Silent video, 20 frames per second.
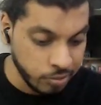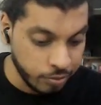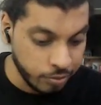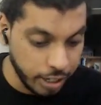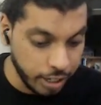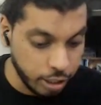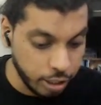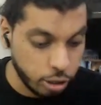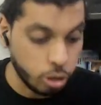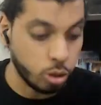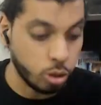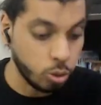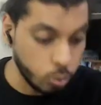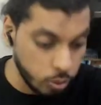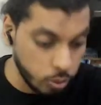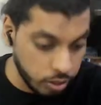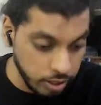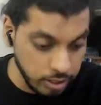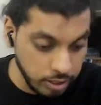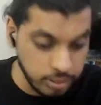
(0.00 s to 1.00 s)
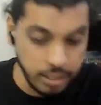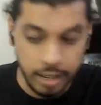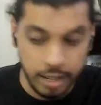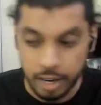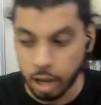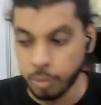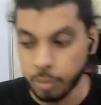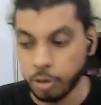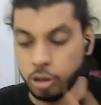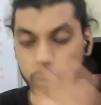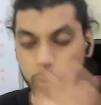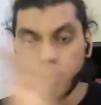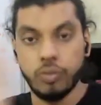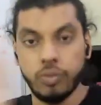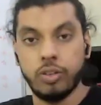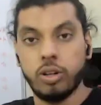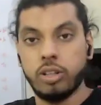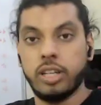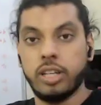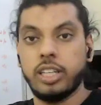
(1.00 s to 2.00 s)
When I do things, now I'm going to move
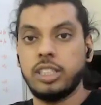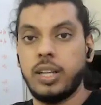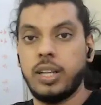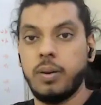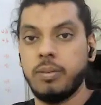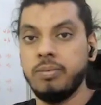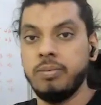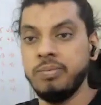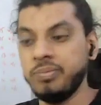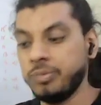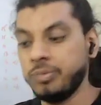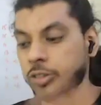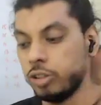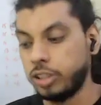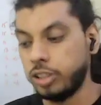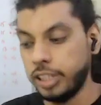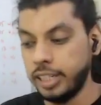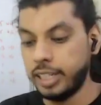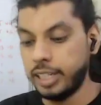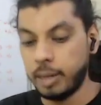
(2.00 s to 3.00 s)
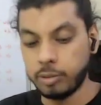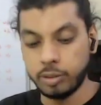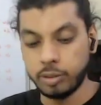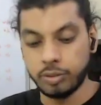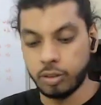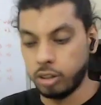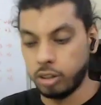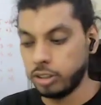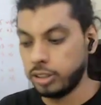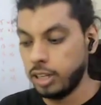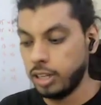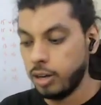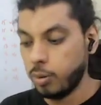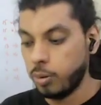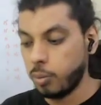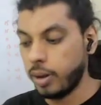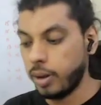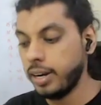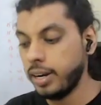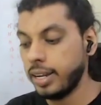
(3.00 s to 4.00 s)
it on the next level. So 3 types of calls.
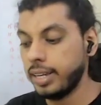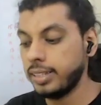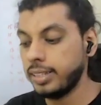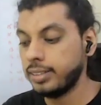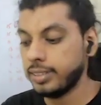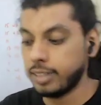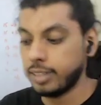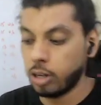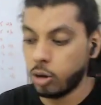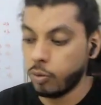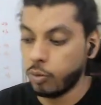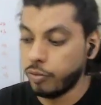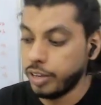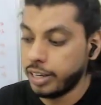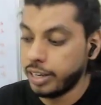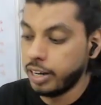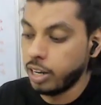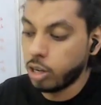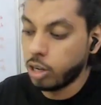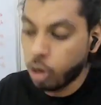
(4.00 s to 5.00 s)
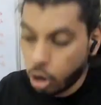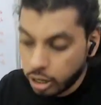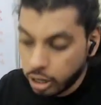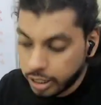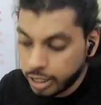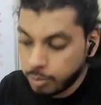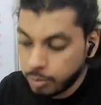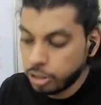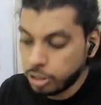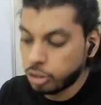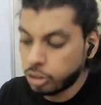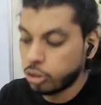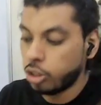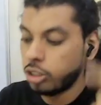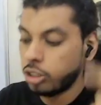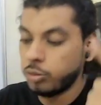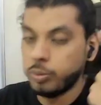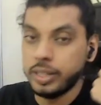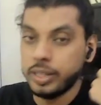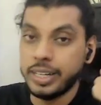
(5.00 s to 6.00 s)
One is weekly content based
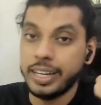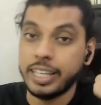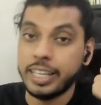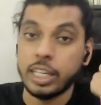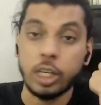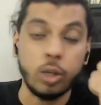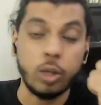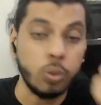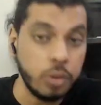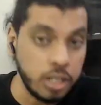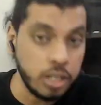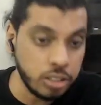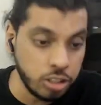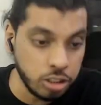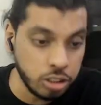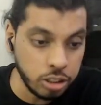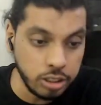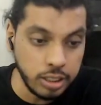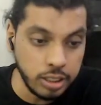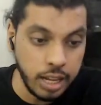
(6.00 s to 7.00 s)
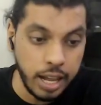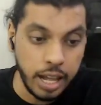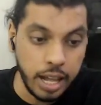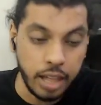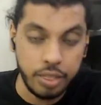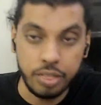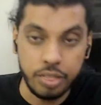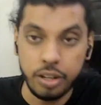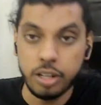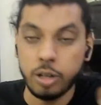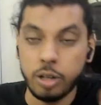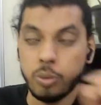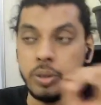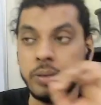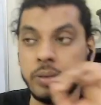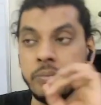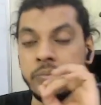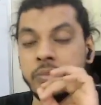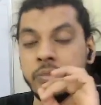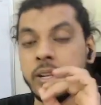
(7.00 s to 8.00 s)
calls, weekly Q&A sessions, and third,
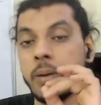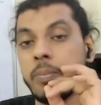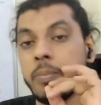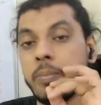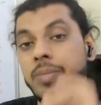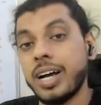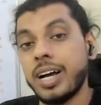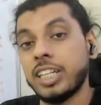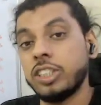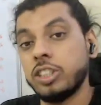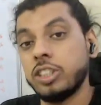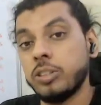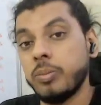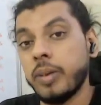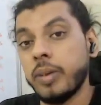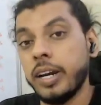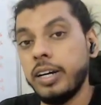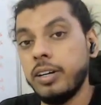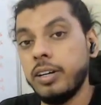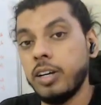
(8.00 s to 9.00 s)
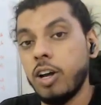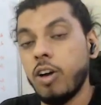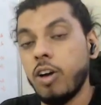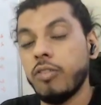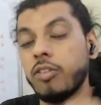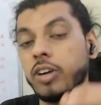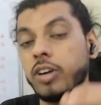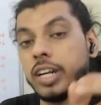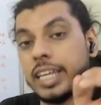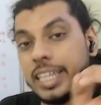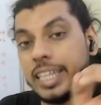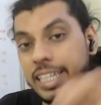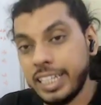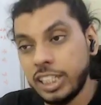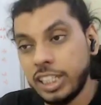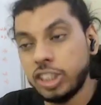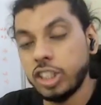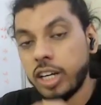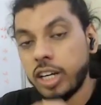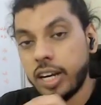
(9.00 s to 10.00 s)
doing a mastermind for
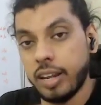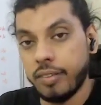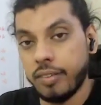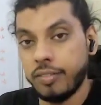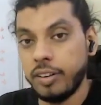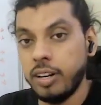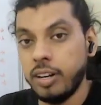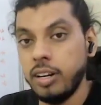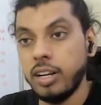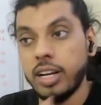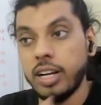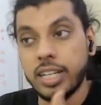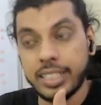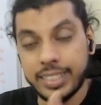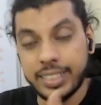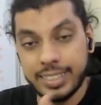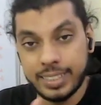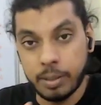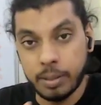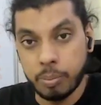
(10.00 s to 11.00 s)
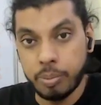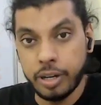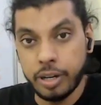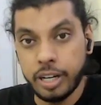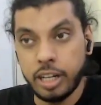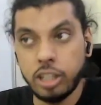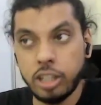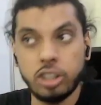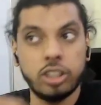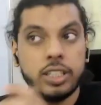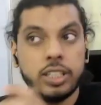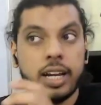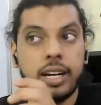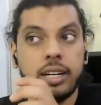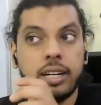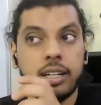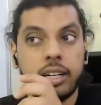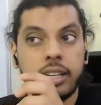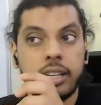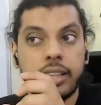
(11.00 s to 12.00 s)
each level separately, so
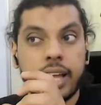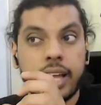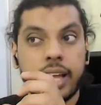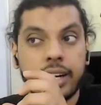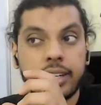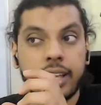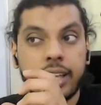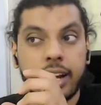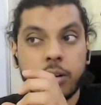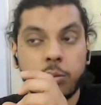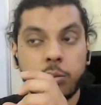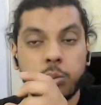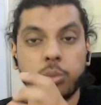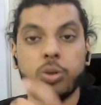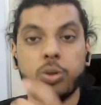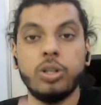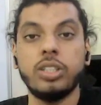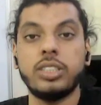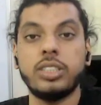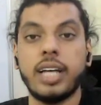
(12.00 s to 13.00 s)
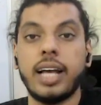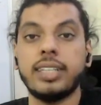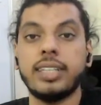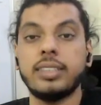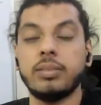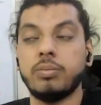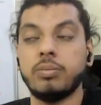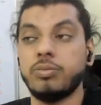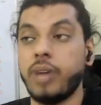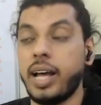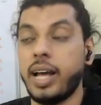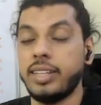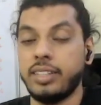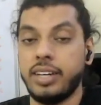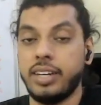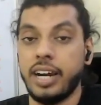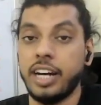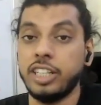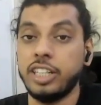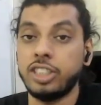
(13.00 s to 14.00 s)
that works as
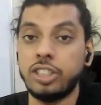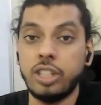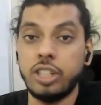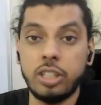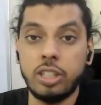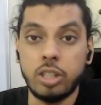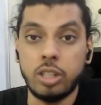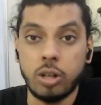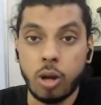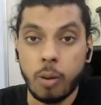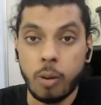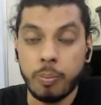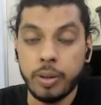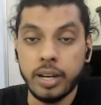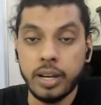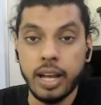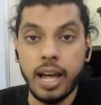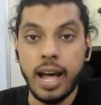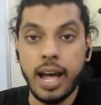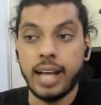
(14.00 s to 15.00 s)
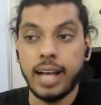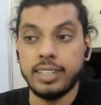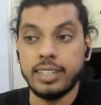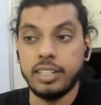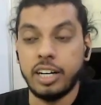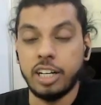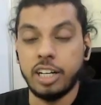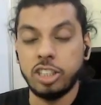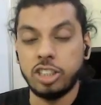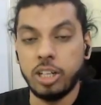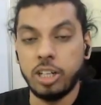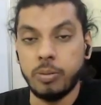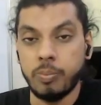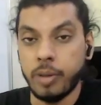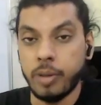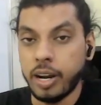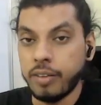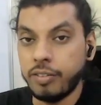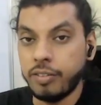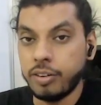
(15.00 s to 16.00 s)
an additional topic, as an additional
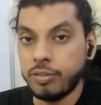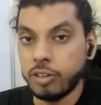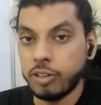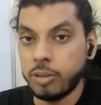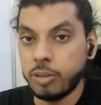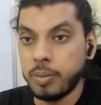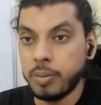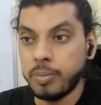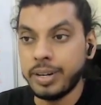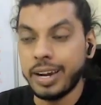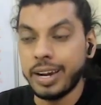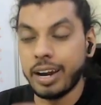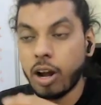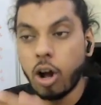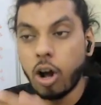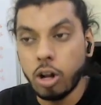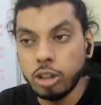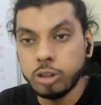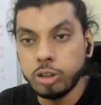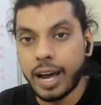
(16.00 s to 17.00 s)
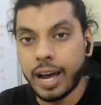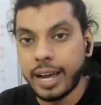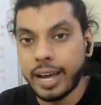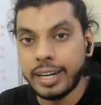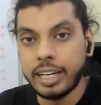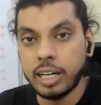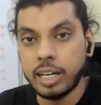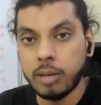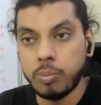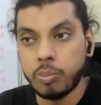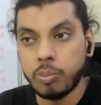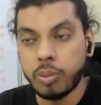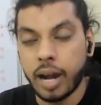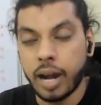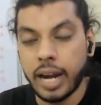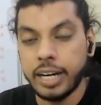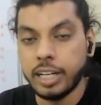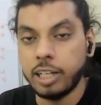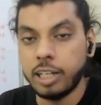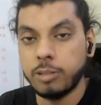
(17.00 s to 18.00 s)
benefit for the member, and also high ticket
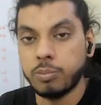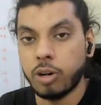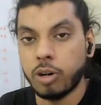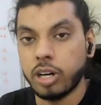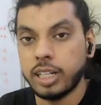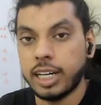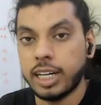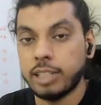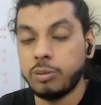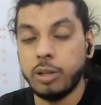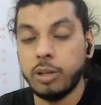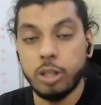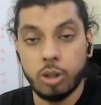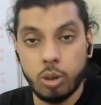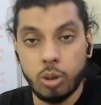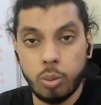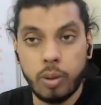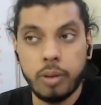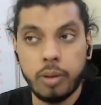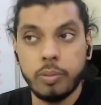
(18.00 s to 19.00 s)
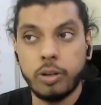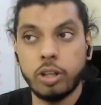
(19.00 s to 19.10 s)
product transfer. You know why?